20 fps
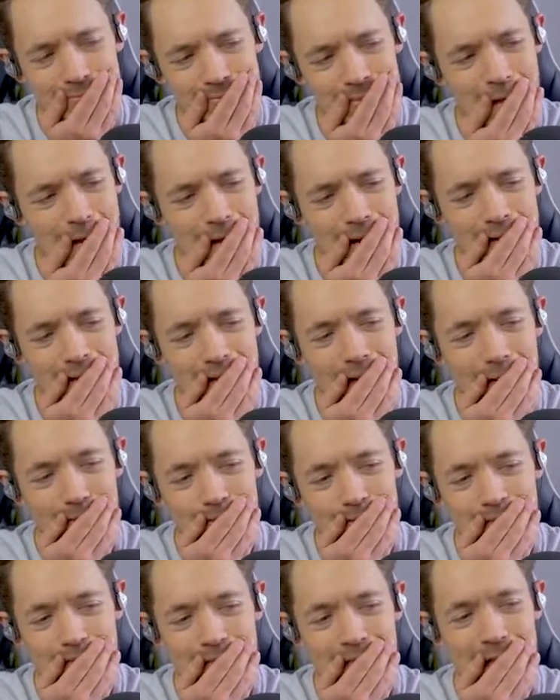No, no, no.
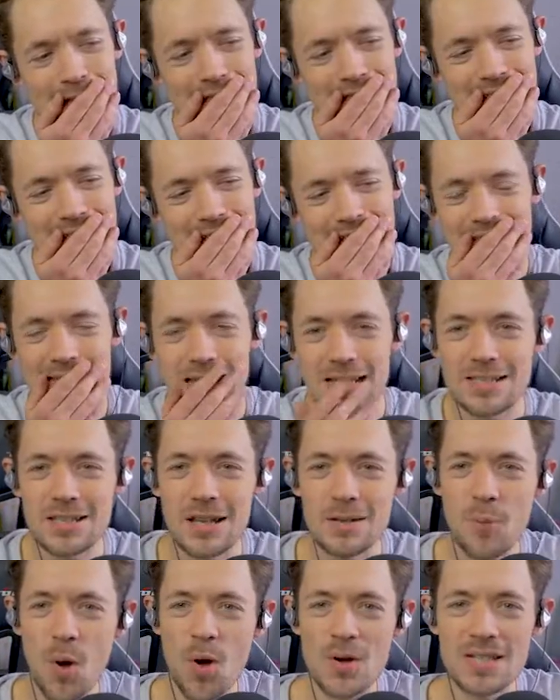Today's the,
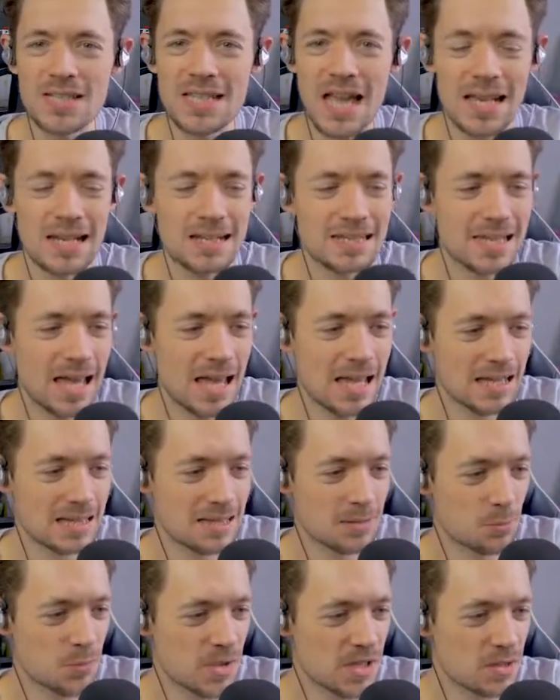a, a bog standard day in
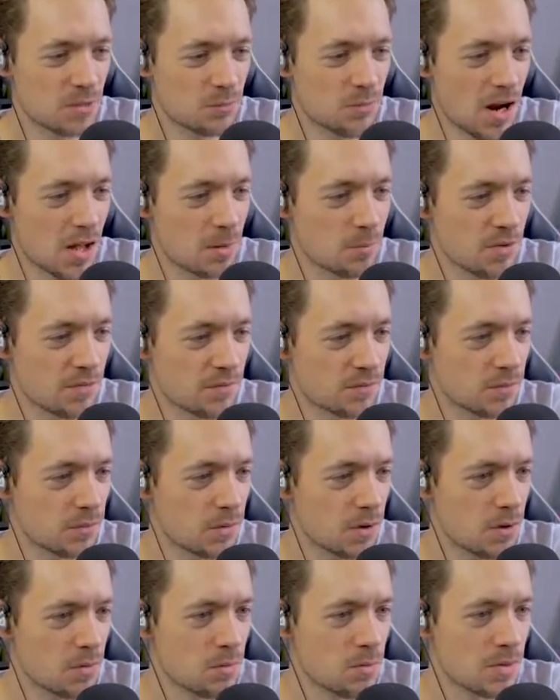the in the realm of
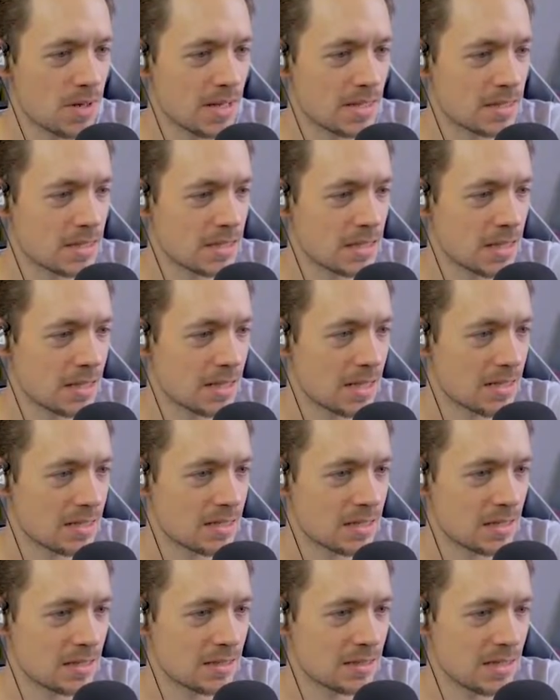oh, that's a
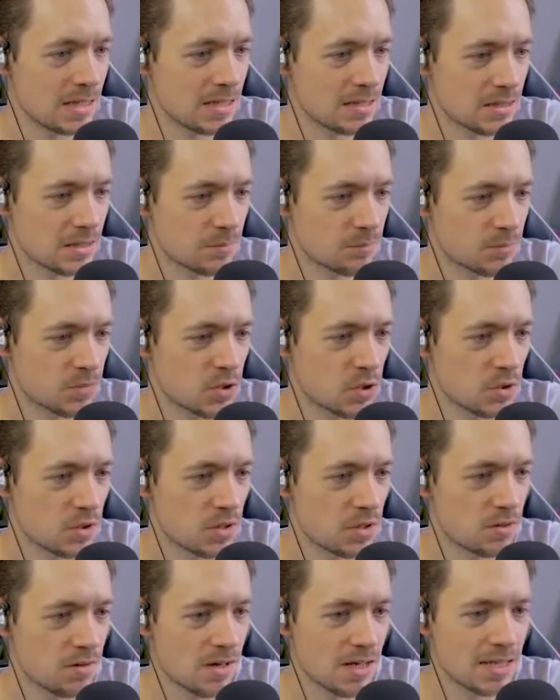that's a that's a nook
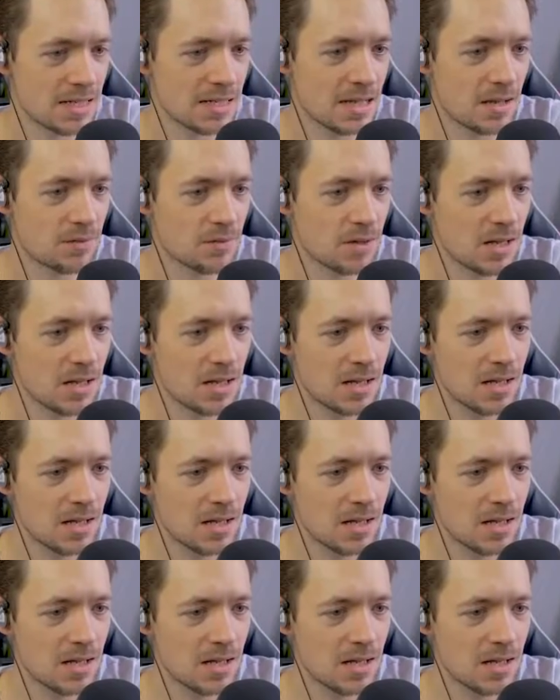and cranny cave.